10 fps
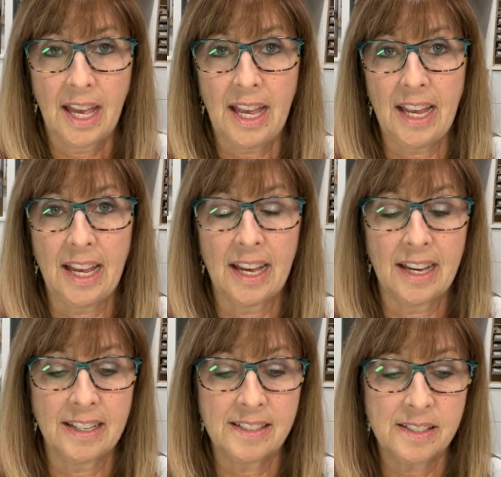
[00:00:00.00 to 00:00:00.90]

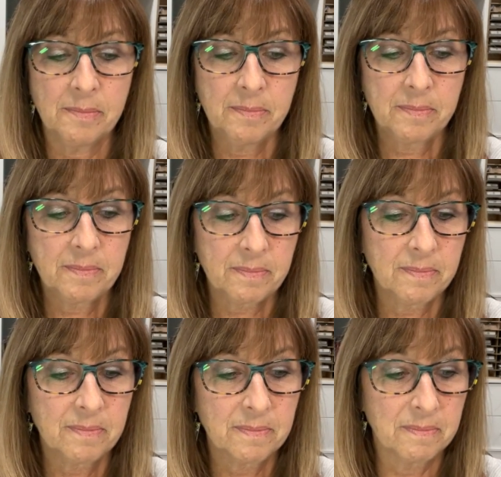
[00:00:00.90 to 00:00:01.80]
And
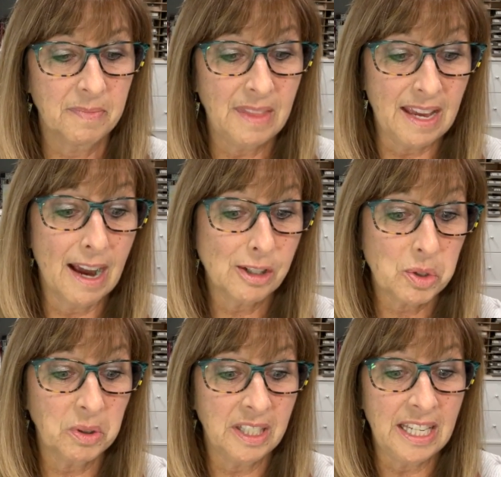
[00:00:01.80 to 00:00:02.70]
they
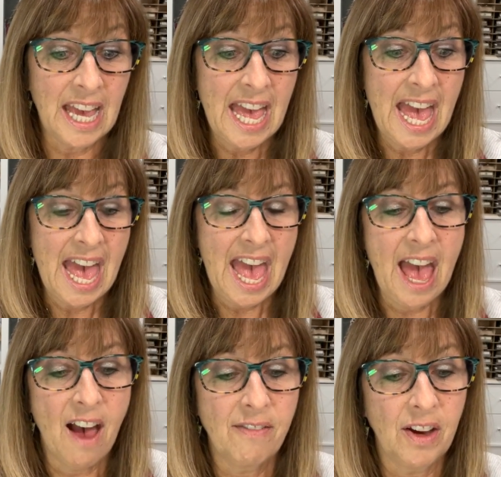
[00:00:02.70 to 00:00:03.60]
actually
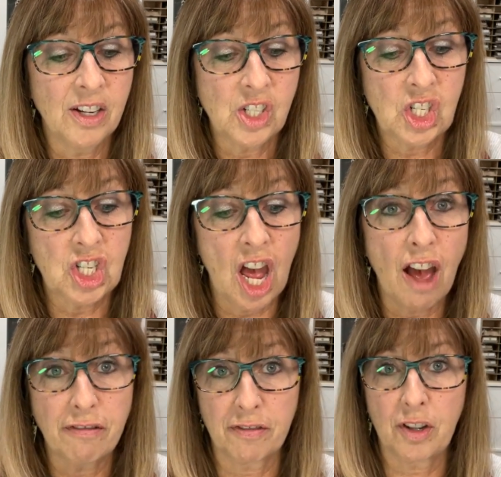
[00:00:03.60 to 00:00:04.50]
have a
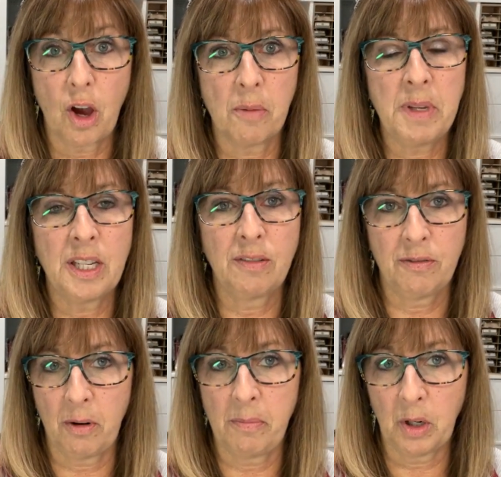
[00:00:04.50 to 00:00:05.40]
chef come in
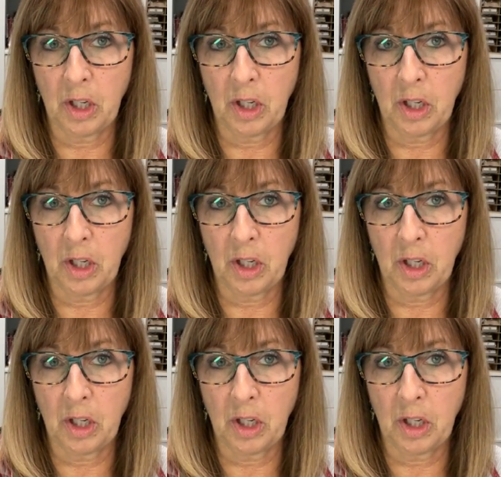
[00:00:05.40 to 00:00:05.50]
from their